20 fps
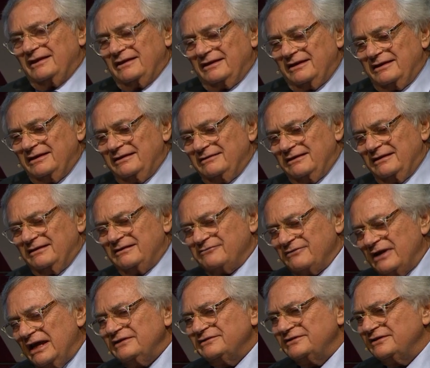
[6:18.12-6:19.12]
it, it,
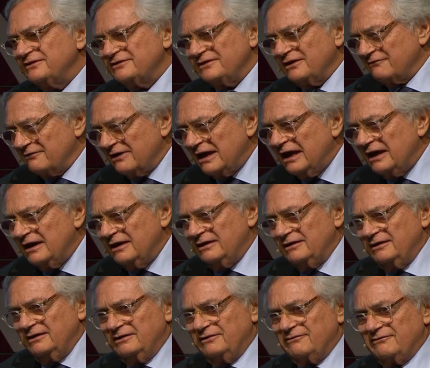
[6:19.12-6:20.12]
creates disarray,
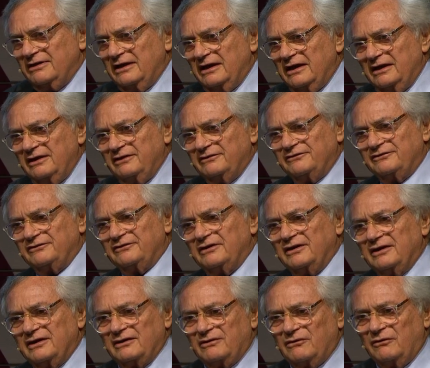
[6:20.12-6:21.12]
it creates
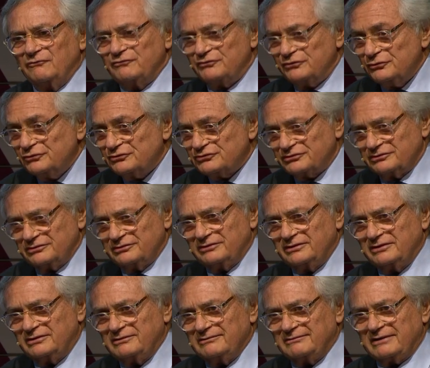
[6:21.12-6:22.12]
uh, confusion,
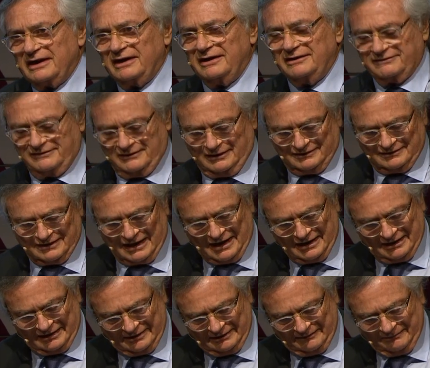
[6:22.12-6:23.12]
it creates
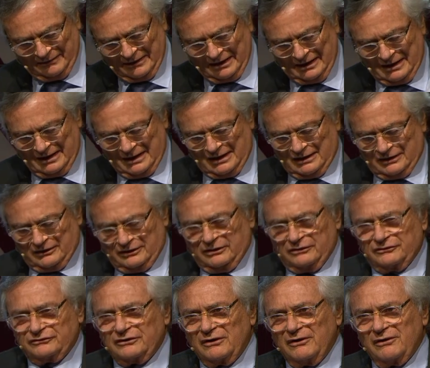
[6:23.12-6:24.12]
anxiety.
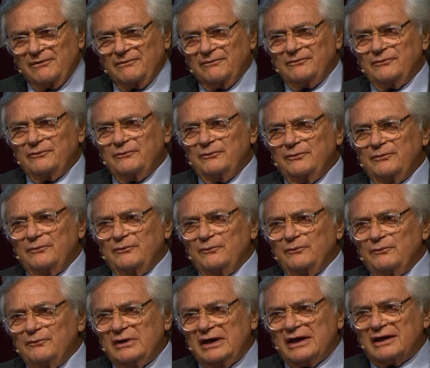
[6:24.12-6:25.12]
So
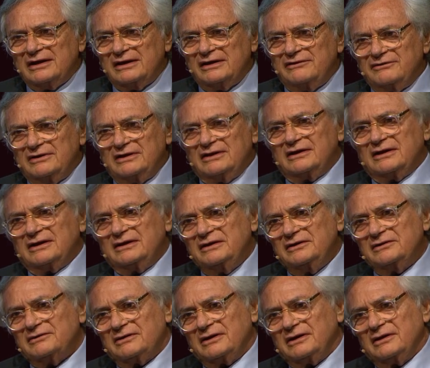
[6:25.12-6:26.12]
we are living in an
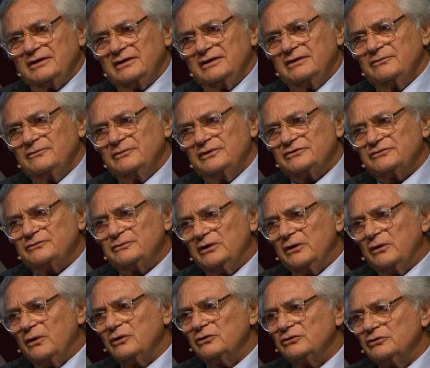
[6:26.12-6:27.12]
era in which we
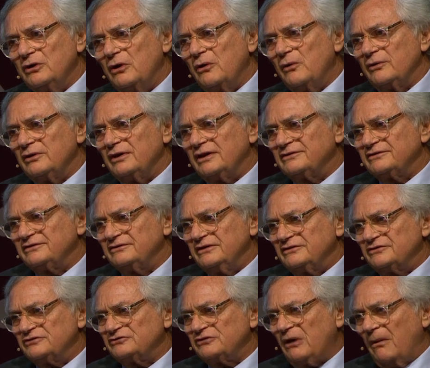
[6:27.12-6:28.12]
all know that
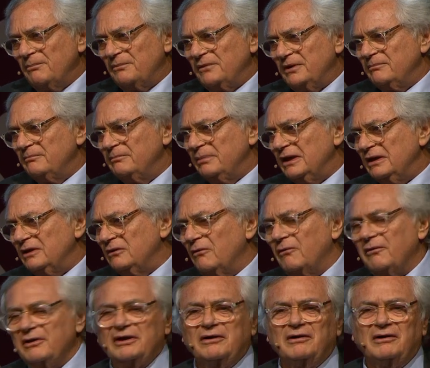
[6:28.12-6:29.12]
there's something big
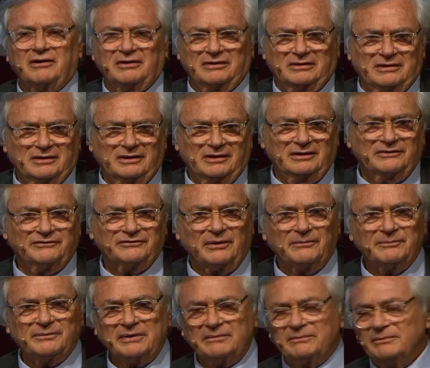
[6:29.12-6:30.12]
going on, and
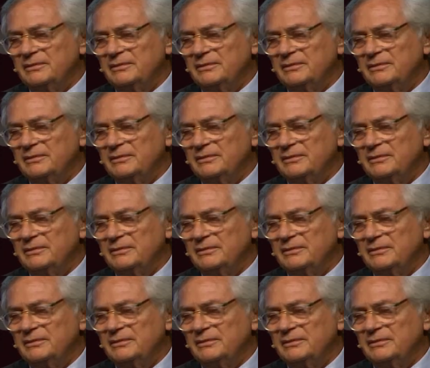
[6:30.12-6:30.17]
something